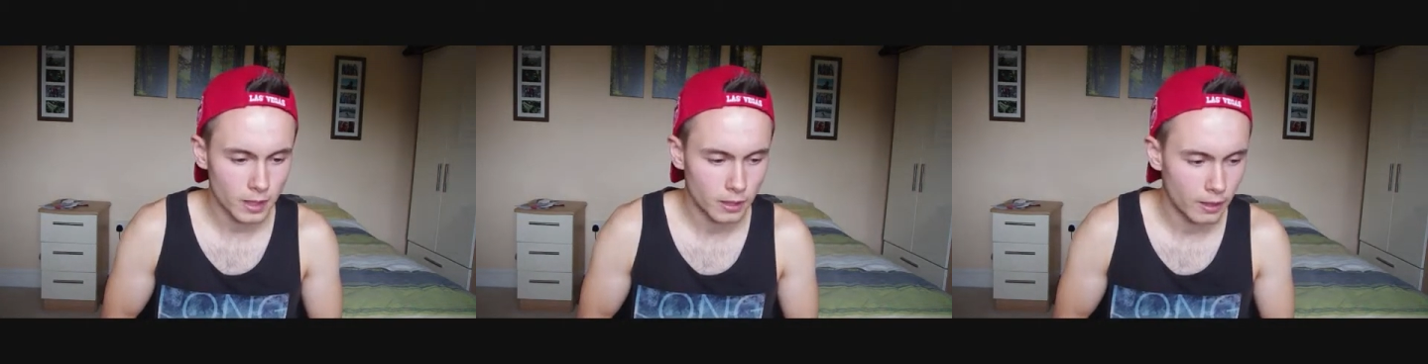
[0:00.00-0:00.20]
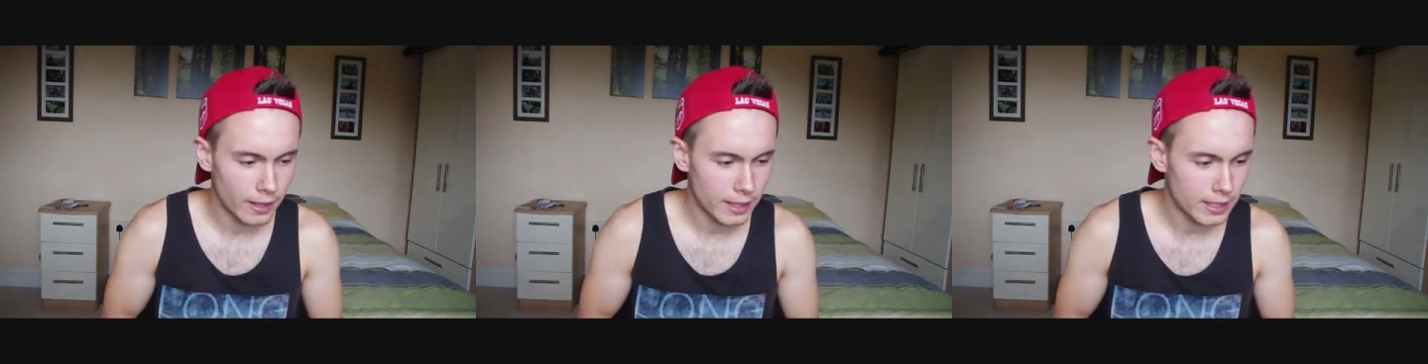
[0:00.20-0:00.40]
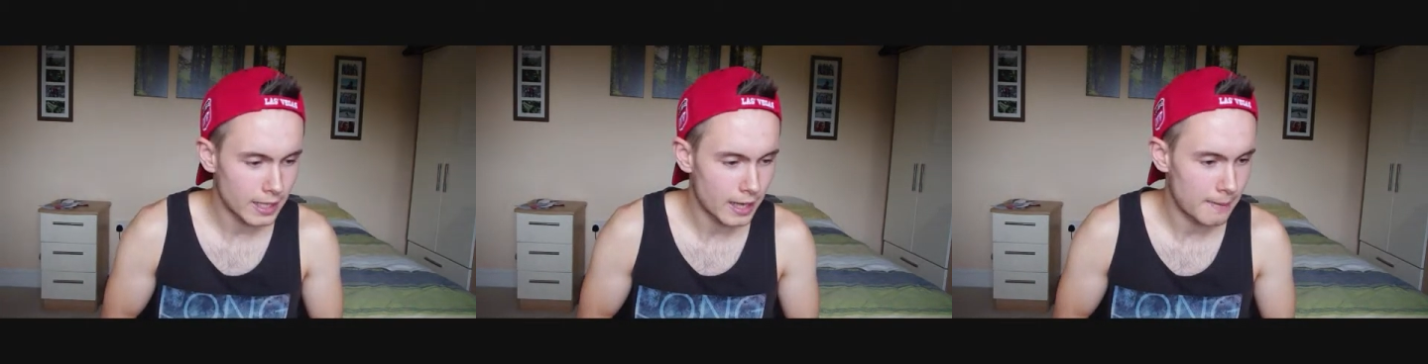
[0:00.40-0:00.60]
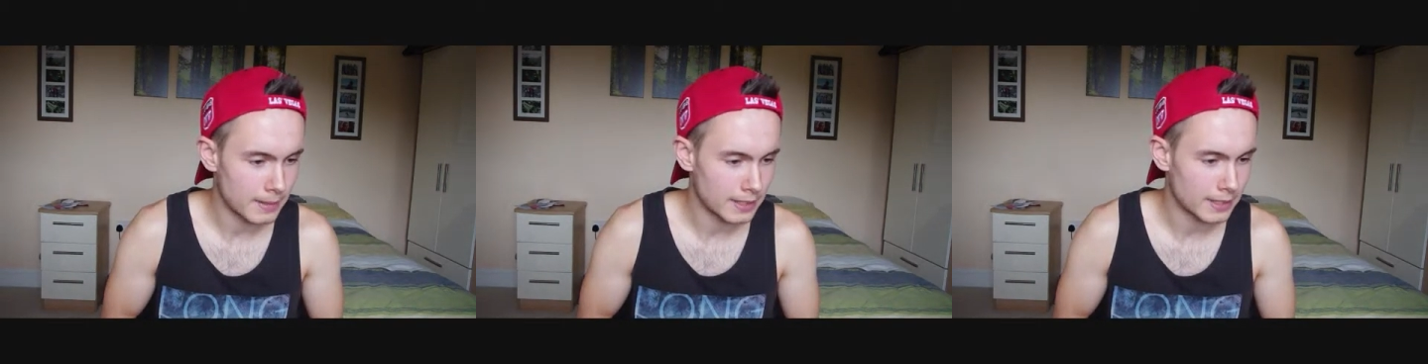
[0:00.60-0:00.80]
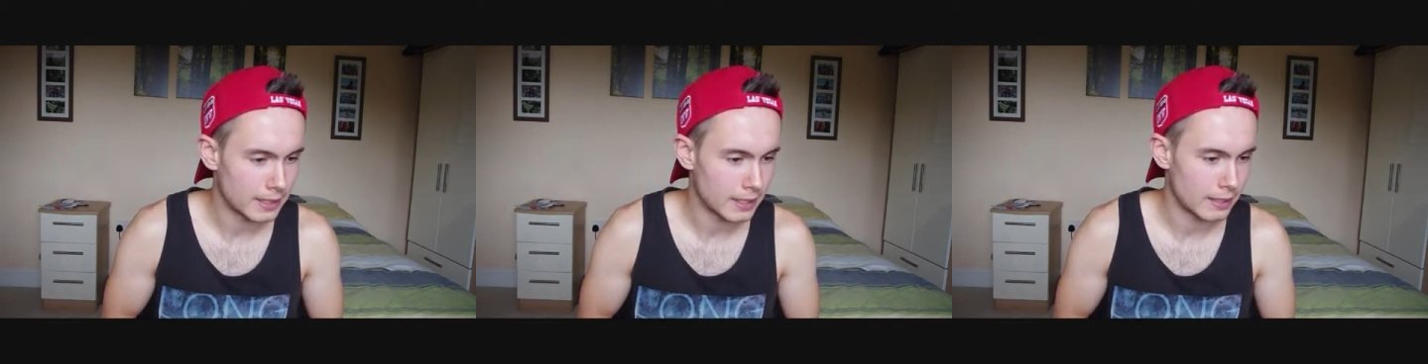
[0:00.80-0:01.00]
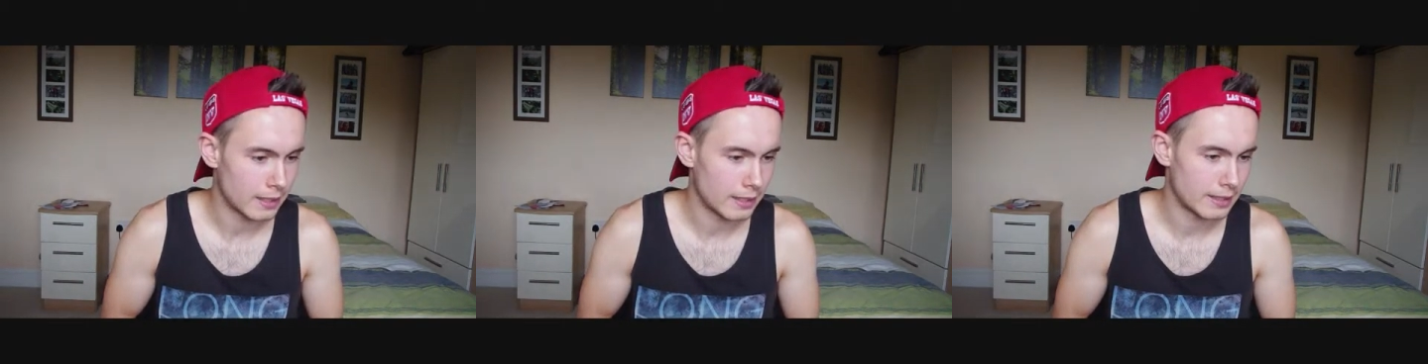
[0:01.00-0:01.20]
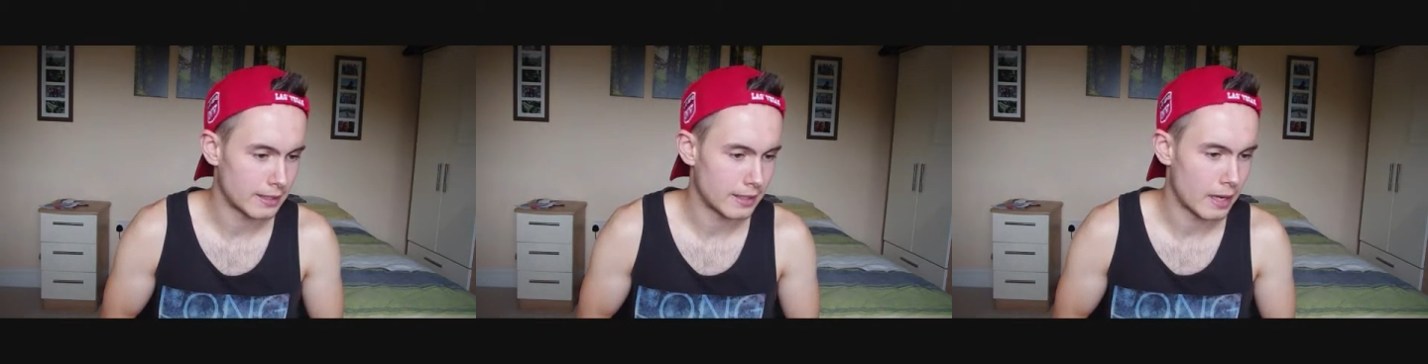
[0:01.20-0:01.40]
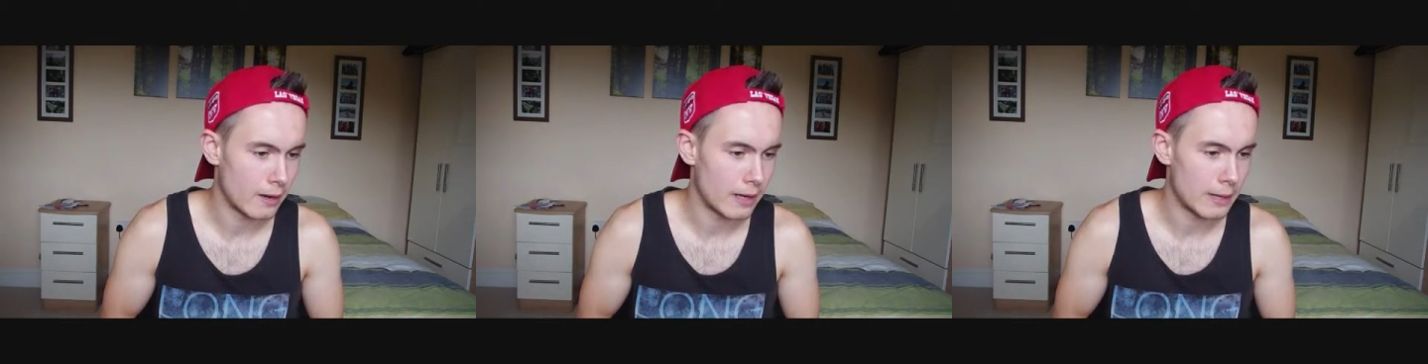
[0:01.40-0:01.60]
a lot of the time it's
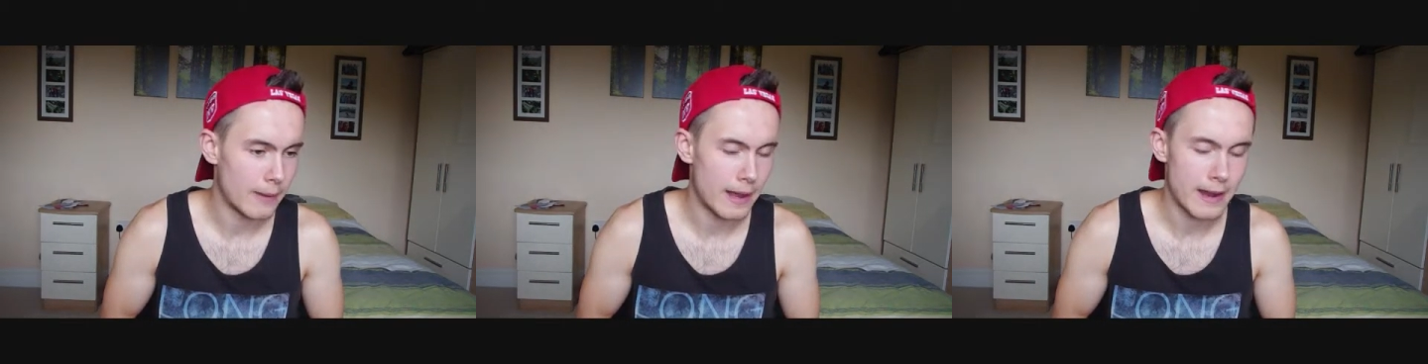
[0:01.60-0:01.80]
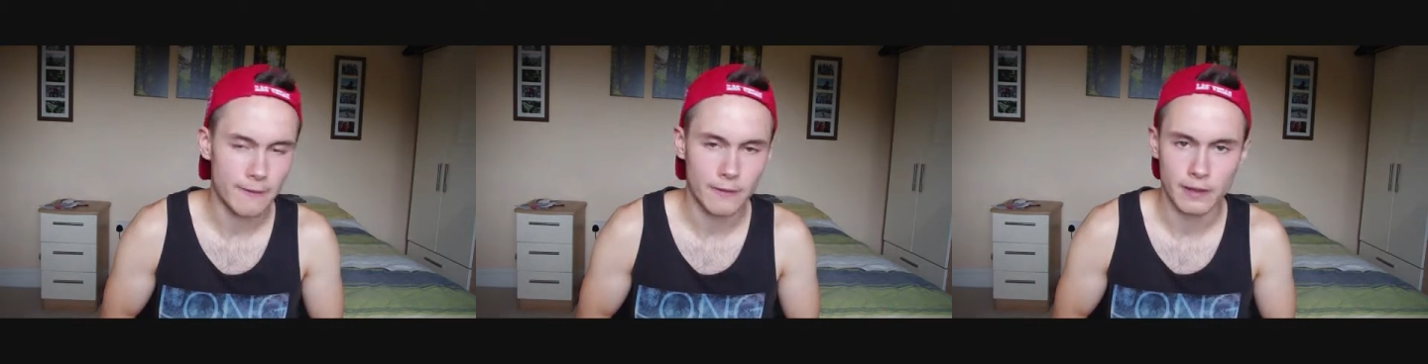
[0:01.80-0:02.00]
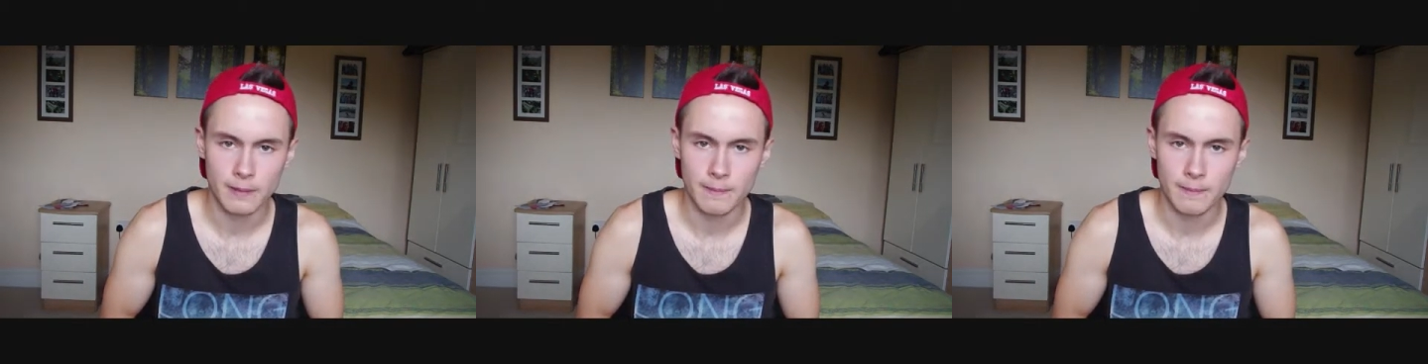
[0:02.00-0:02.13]
the only way for